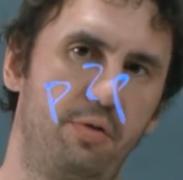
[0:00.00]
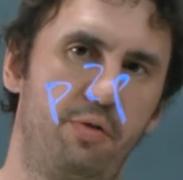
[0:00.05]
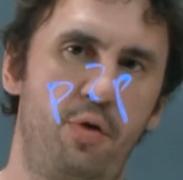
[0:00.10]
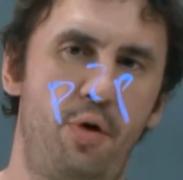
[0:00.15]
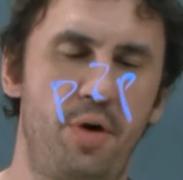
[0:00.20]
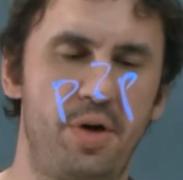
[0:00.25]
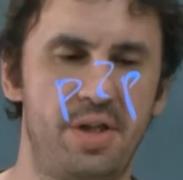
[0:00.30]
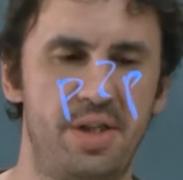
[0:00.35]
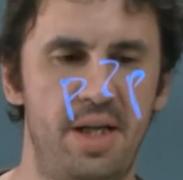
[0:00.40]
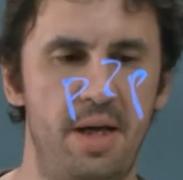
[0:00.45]

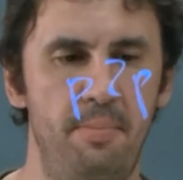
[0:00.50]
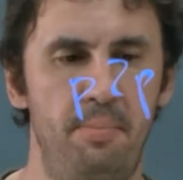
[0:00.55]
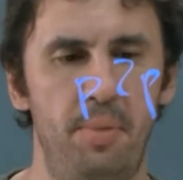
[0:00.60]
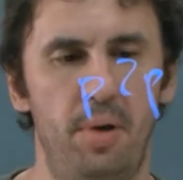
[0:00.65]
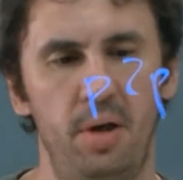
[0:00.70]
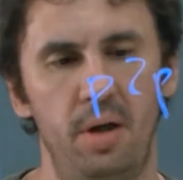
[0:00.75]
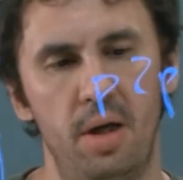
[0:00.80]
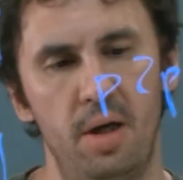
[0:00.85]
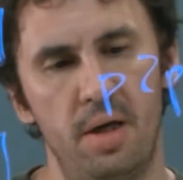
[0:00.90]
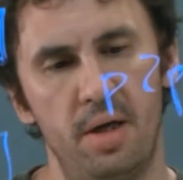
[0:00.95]
For
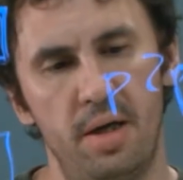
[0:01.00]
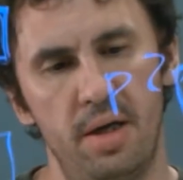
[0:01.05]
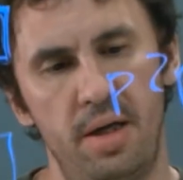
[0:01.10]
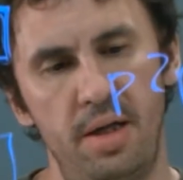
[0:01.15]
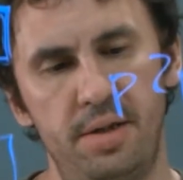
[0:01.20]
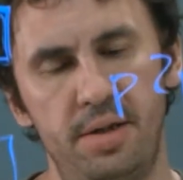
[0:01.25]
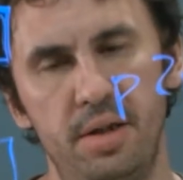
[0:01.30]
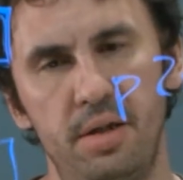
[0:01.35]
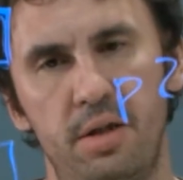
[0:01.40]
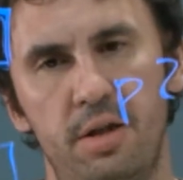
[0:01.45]
example,
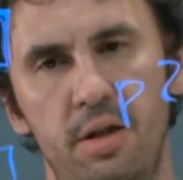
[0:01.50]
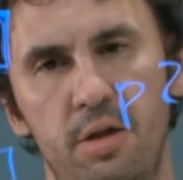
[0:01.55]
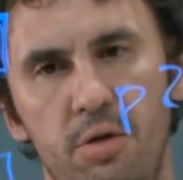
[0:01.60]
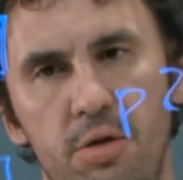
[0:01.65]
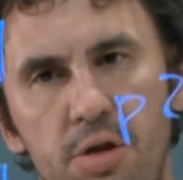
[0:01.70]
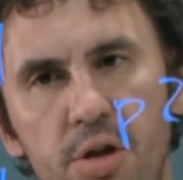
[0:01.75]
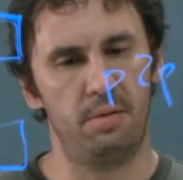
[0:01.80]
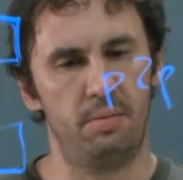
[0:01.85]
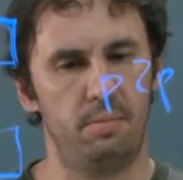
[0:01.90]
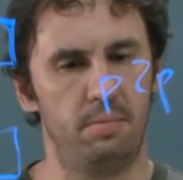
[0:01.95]
it
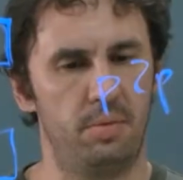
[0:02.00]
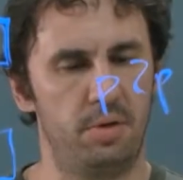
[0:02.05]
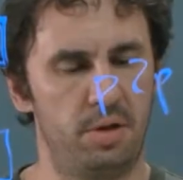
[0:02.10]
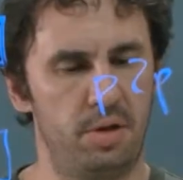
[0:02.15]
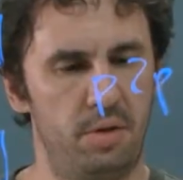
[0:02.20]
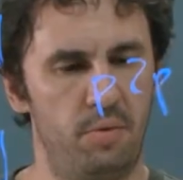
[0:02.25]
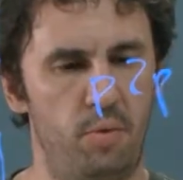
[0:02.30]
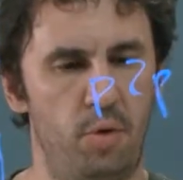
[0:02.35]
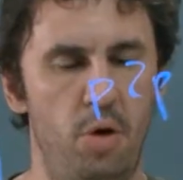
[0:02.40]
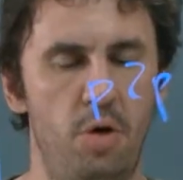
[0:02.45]
included
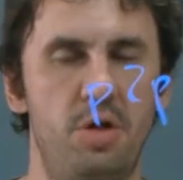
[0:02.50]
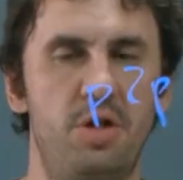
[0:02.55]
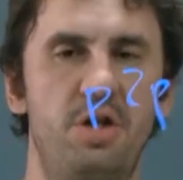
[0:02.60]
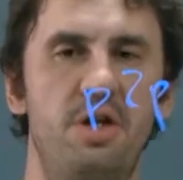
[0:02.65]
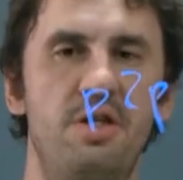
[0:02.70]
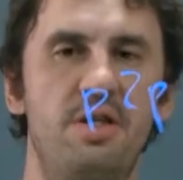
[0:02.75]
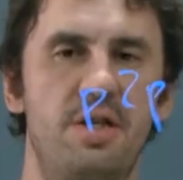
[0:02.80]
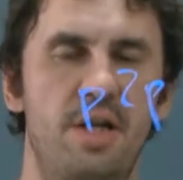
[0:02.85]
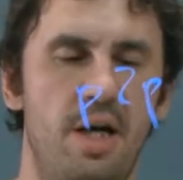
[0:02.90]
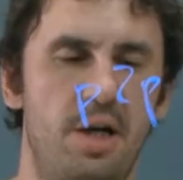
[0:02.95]
the wrong
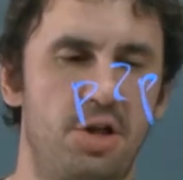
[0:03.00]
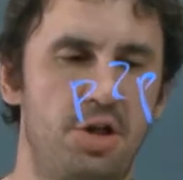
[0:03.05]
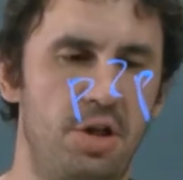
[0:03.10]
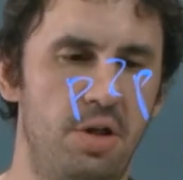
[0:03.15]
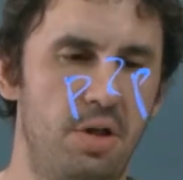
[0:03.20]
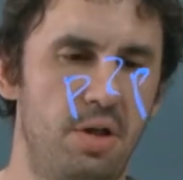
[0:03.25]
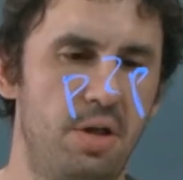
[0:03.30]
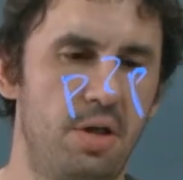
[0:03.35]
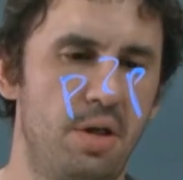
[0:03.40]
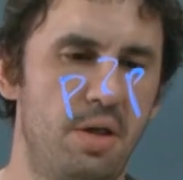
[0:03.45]
transaction